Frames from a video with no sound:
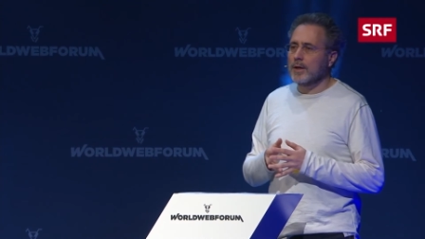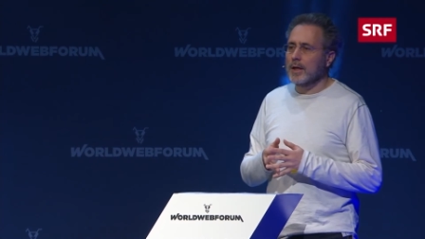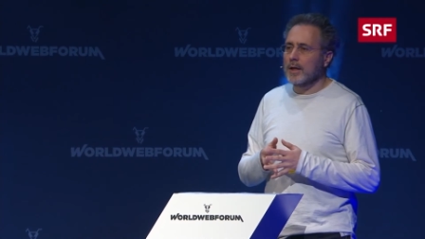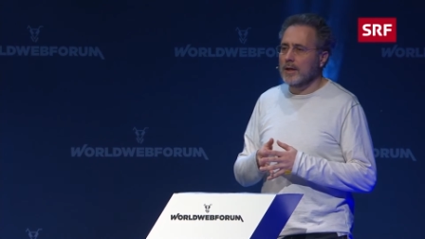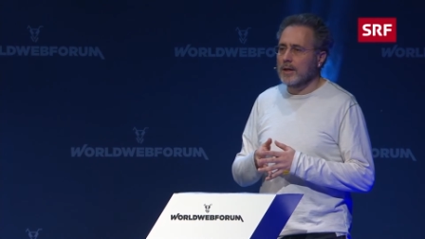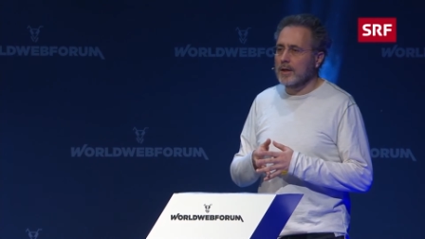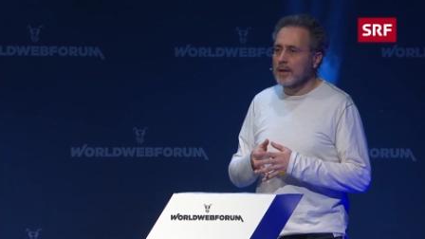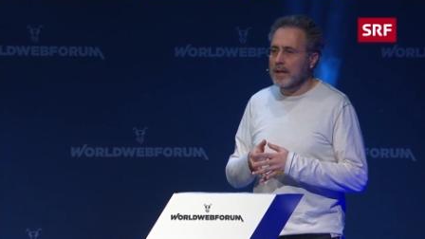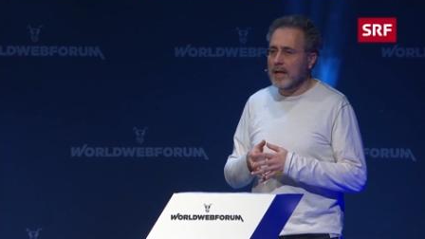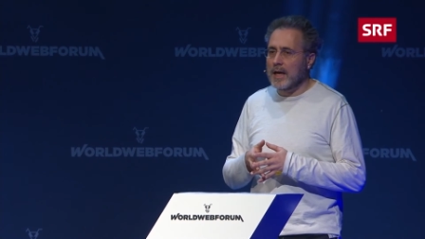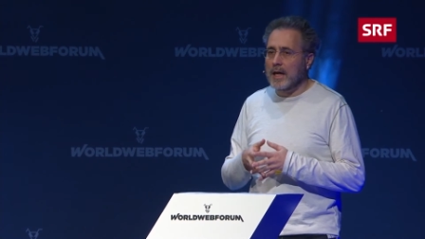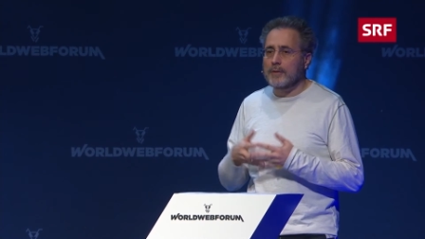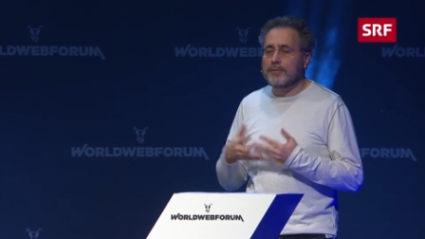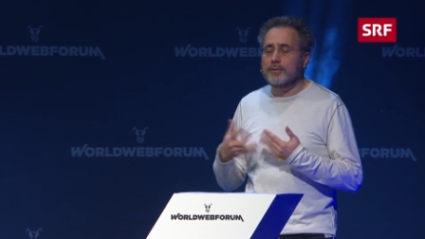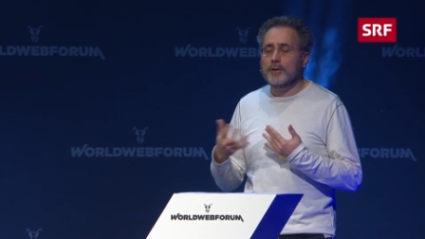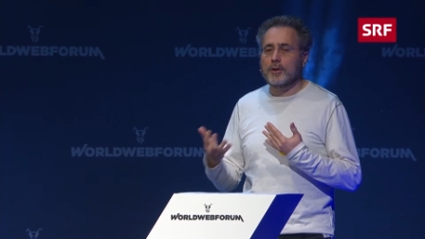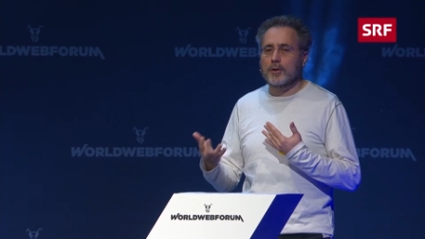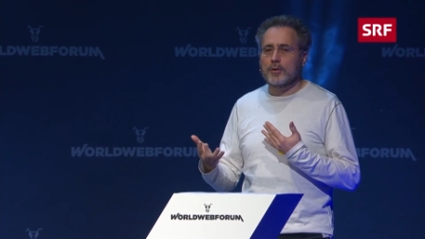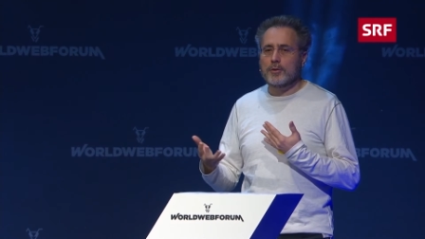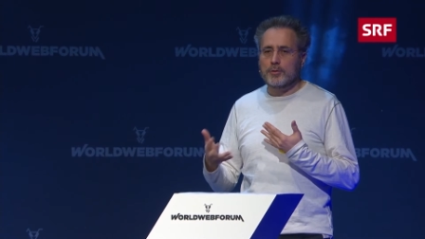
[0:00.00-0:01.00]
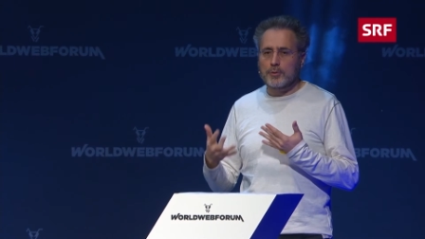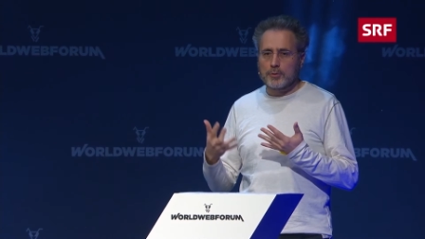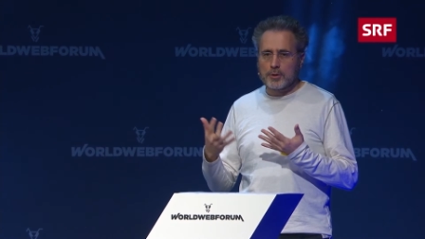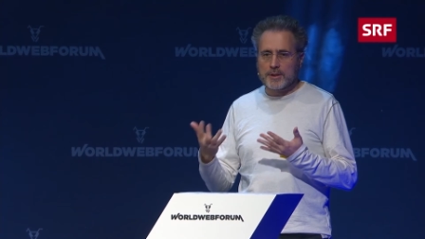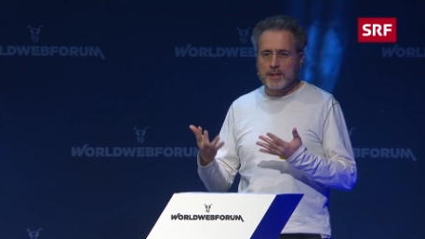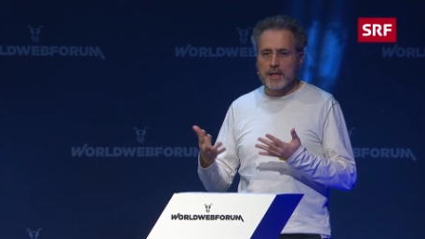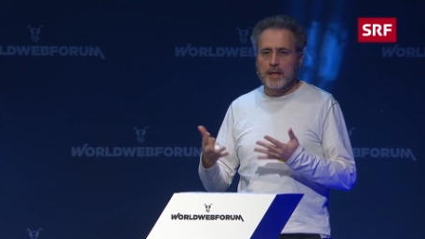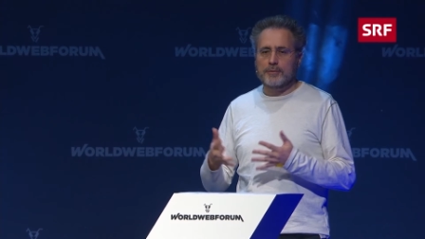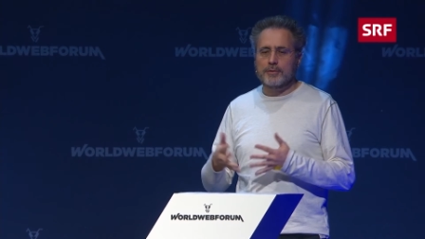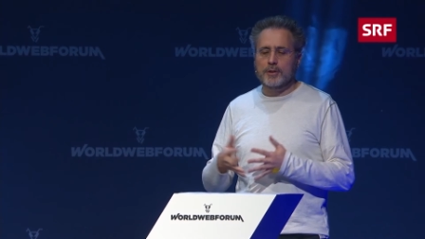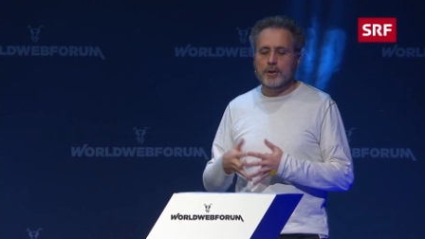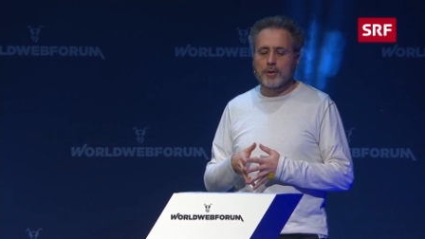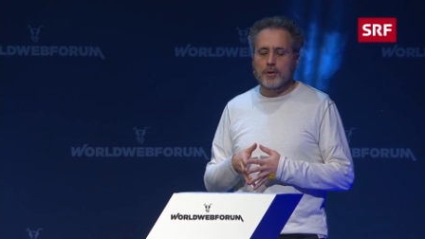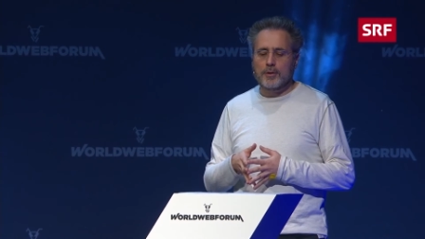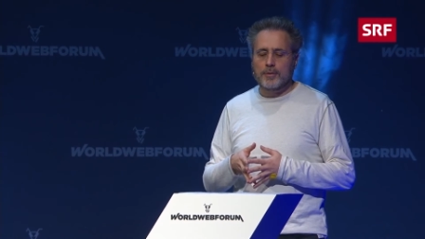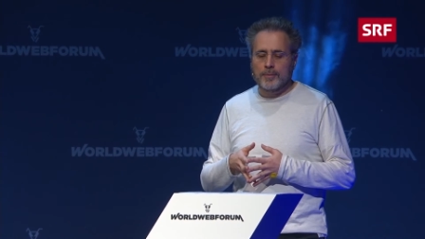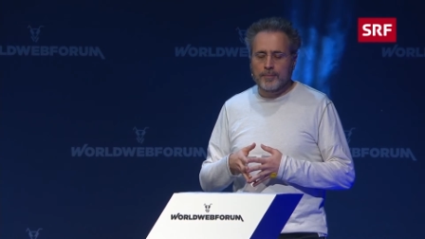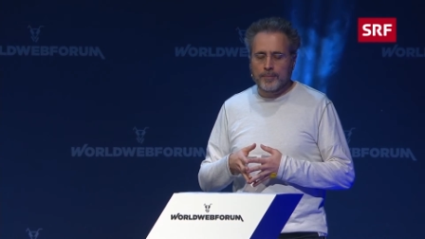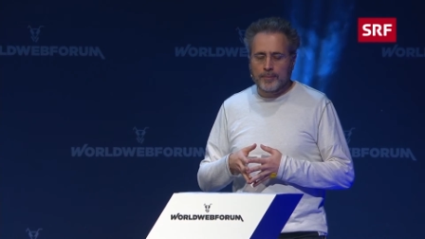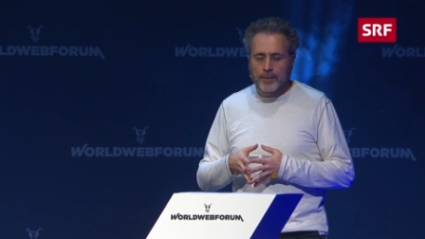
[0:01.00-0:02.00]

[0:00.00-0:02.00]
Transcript: uh, AlphaGo, Google's AlphaGo,